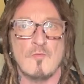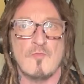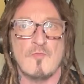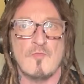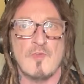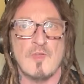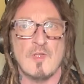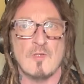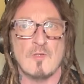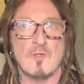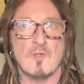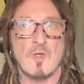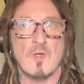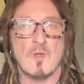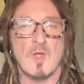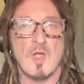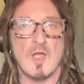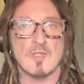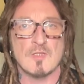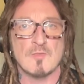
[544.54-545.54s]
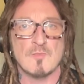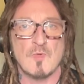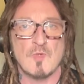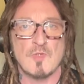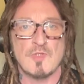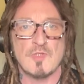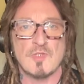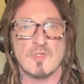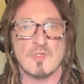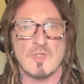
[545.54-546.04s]
feel as
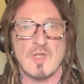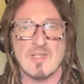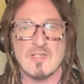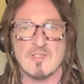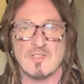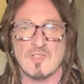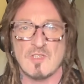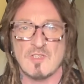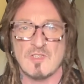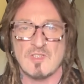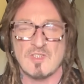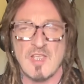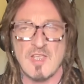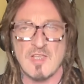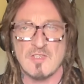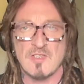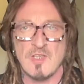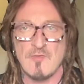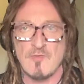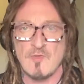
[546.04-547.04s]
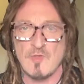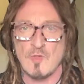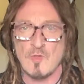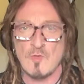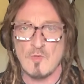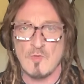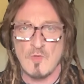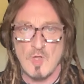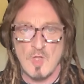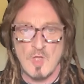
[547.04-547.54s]
much like success, even
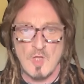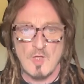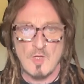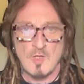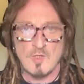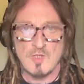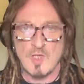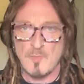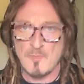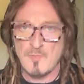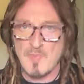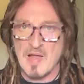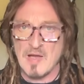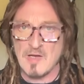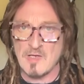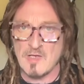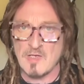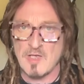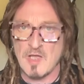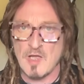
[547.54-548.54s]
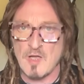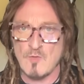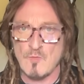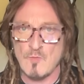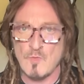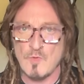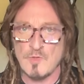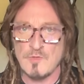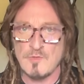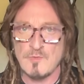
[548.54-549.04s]
though your bank account
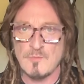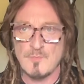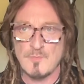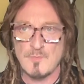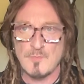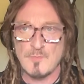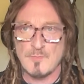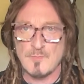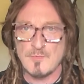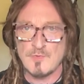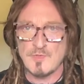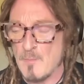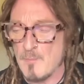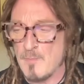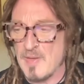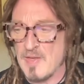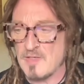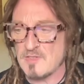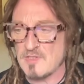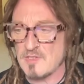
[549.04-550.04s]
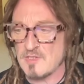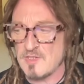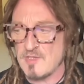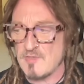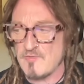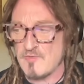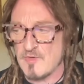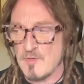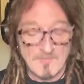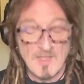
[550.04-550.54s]
would beg to
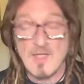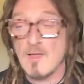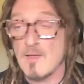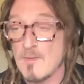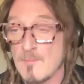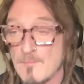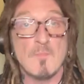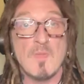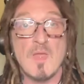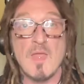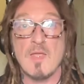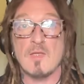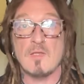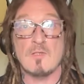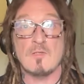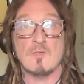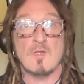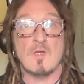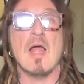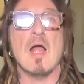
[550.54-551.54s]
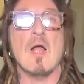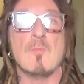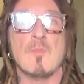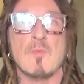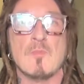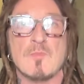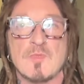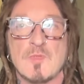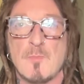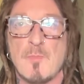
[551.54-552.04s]
differ. Yeah, making
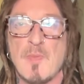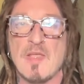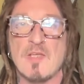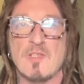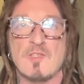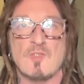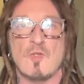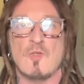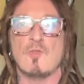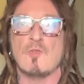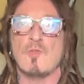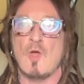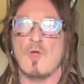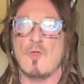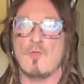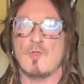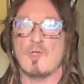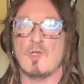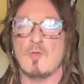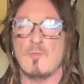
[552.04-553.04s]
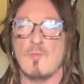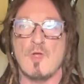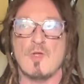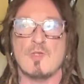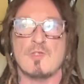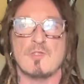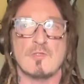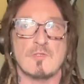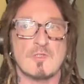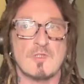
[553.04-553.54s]
albums based on the
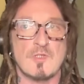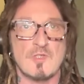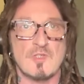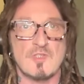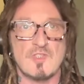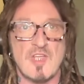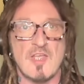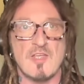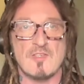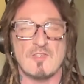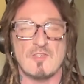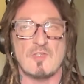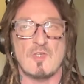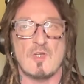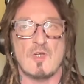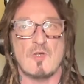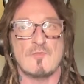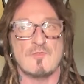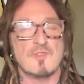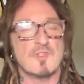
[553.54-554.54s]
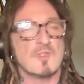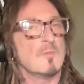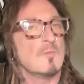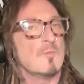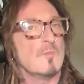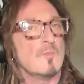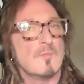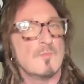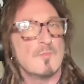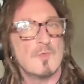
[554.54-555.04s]
commercial success of
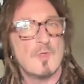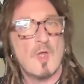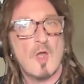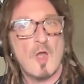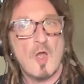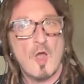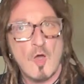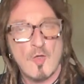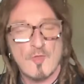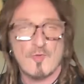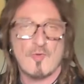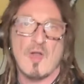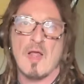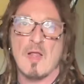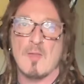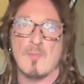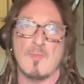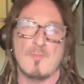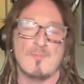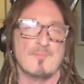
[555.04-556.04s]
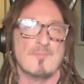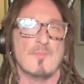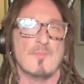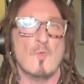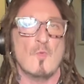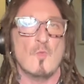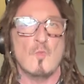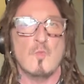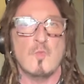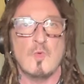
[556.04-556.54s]
some other album,
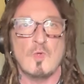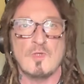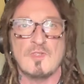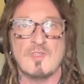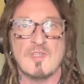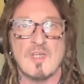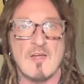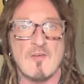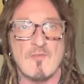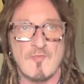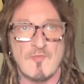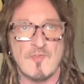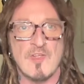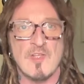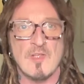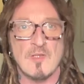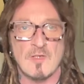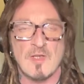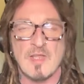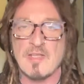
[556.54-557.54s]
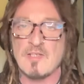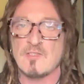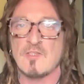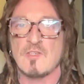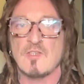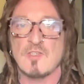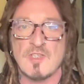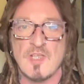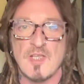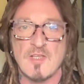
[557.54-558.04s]
would that feel like
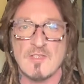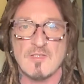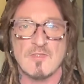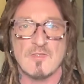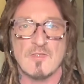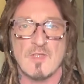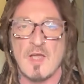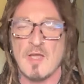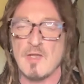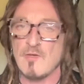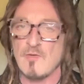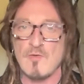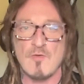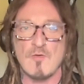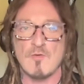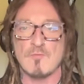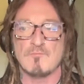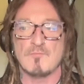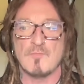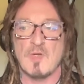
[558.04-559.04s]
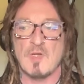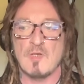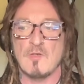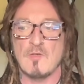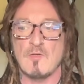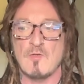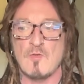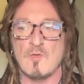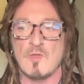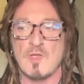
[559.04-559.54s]
success? I don't know.
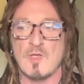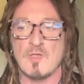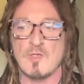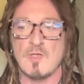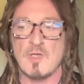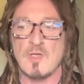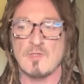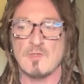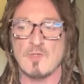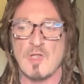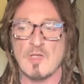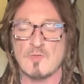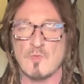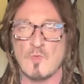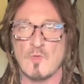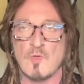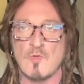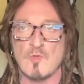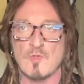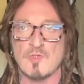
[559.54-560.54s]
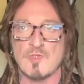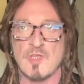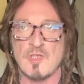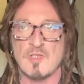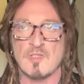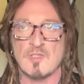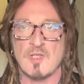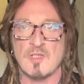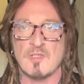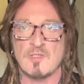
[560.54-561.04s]
That it's one of those
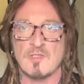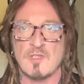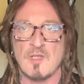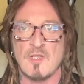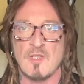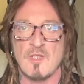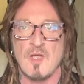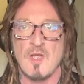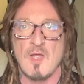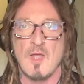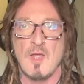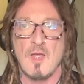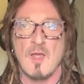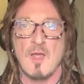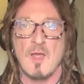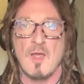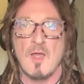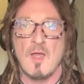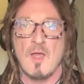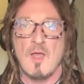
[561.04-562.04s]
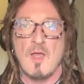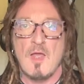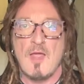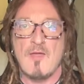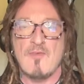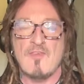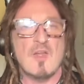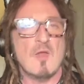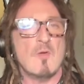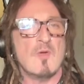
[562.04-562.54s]
things that
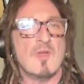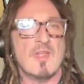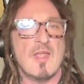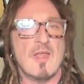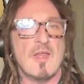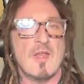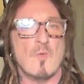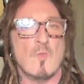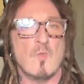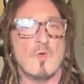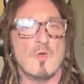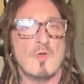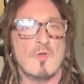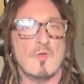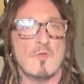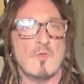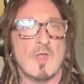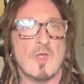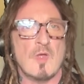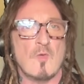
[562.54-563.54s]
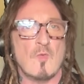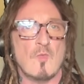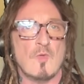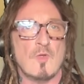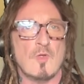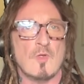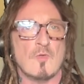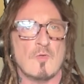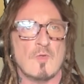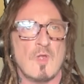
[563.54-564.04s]
every now and again I wonder, like,
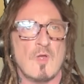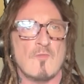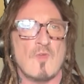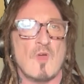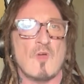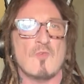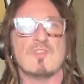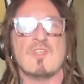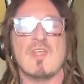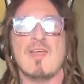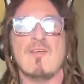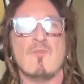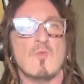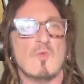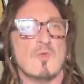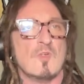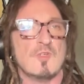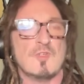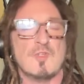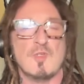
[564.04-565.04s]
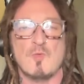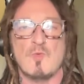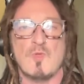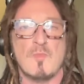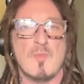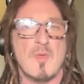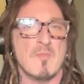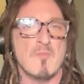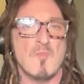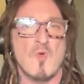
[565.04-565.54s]
obviously everyone could do with
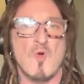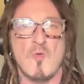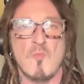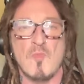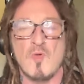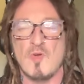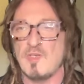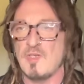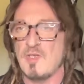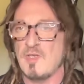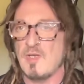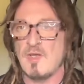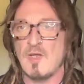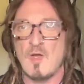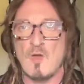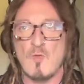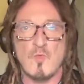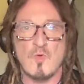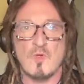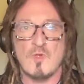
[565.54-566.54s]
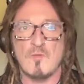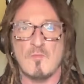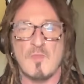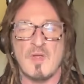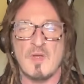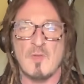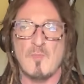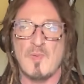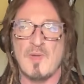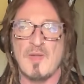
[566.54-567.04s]
a bit more money, and I wouldn't
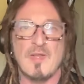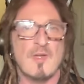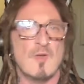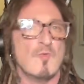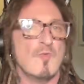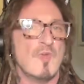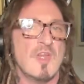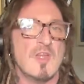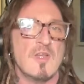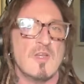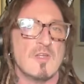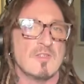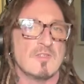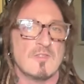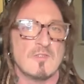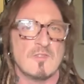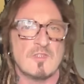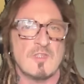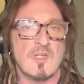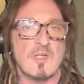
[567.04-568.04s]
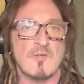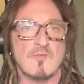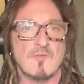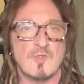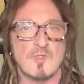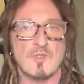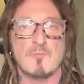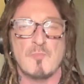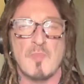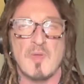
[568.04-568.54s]
mind playing arenas instead of
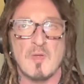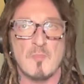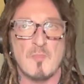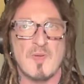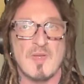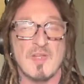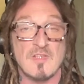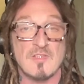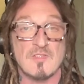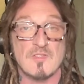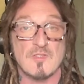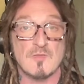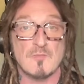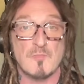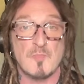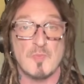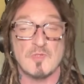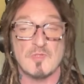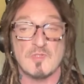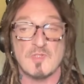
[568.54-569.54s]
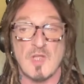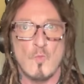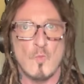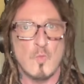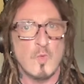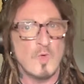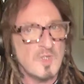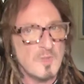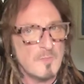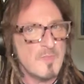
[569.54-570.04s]
just big places, but
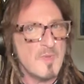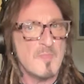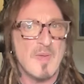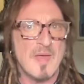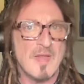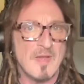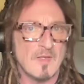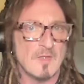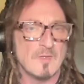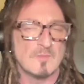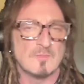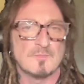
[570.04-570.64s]
would it be better?